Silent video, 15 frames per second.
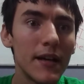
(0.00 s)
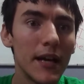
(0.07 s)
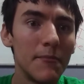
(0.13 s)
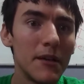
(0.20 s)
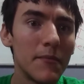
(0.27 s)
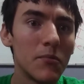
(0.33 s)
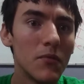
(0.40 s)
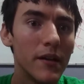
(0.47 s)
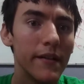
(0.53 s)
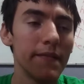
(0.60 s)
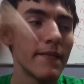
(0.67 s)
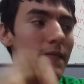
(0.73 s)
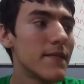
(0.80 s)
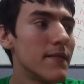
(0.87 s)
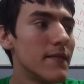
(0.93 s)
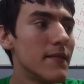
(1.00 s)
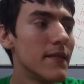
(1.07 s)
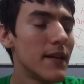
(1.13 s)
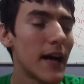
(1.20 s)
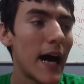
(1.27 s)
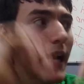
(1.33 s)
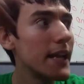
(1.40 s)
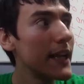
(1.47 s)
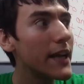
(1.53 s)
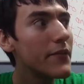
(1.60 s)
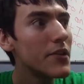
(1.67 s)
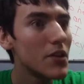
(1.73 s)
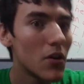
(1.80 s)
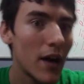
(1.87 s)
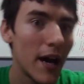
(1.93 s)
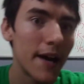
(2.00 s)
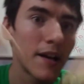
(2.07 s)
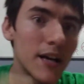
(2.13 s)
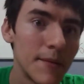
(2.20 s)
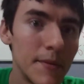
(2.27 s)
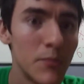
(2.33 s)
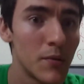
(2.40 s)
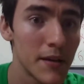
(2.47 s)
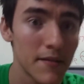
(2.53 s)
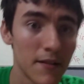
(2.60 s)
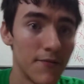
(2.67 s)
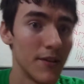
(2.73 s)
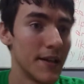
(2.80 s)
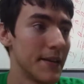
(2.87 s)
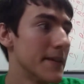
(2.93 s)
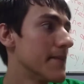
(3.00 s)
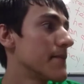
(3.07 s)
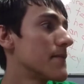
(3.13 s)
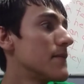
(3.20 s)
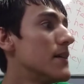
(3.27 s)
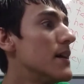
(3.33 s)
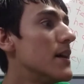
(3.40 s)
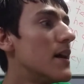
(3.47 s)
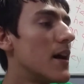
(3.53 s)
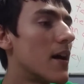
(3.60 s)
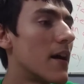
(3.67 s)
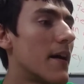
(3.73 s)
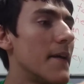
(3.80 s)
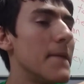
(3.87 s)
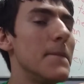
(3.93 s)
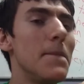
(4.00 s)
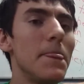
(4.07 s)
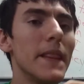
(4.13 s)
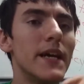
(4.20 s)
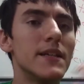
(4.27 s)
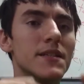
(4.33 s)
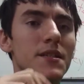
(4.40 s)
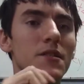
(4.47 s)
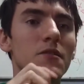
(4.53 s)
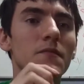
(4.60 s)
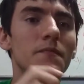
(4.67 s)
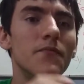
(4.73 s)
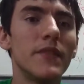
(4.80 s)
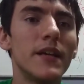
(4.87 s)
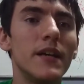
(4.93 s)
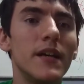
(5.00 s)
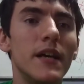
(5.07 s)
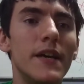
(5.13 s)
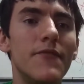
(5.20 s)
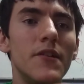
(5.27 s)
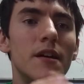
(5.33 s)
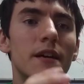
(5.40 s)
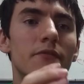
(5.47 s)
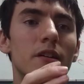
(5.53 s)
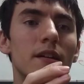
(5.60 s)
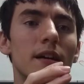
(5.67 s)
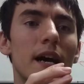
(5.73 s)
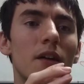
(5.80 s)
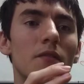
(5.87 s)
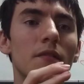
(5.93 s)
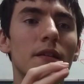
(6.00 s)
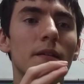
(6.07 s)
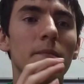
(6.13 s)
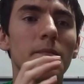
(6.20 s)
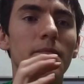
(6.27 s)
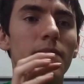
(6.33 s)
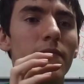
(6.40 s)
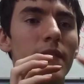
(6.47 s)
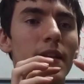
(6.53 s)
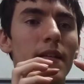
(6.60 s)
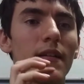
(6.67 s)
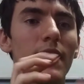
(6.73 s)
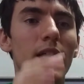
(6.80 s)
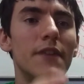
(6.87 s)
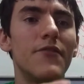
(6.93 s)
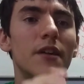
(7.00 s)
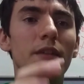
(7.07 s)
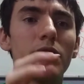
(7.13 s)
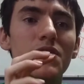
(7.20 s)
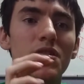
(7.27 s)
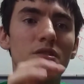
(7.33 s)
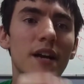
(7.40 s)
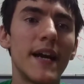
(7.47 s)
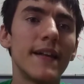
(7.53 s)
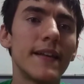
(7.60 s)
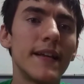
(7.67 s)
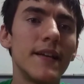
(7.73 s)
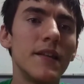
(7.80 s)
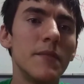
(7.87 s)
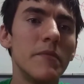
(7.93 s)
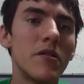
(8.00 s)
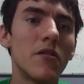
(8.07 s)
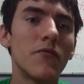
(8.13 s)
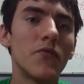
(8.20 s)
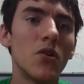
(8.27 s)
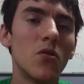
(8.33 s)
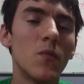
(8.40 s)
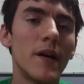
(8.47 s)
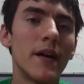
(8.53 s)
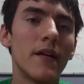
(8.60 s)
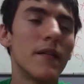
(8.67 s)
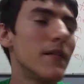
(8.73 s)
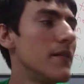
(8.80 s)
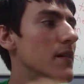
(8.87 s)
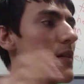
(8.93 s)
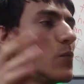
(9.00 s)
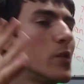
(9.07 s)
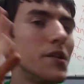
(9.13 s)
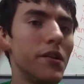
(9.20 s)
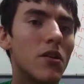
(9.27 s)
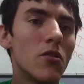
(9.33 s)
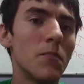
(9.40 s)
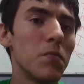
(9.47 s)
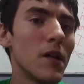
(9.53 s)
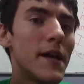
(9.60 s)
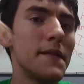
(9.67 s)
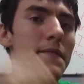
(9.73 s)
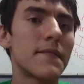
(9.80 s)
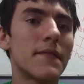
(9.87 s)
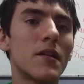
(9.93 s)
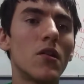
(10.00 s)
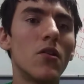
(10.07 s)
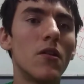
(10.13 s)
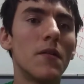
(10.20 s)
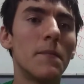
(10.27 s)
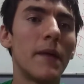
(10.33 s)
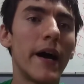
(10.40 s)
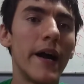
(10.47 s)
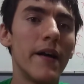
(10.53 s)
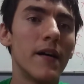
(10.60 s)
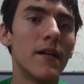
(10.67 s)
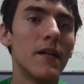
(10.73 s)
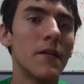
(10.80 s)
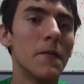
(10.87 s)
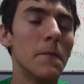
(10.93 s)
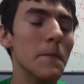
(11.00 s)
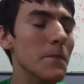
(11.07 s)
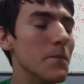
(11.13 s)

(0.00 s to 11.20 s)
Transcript: come up with. I didn't even know how to come up with stuff like this. All right, so if you're ever if you're ever stranded in the middle of nowhere with no place to go and buy a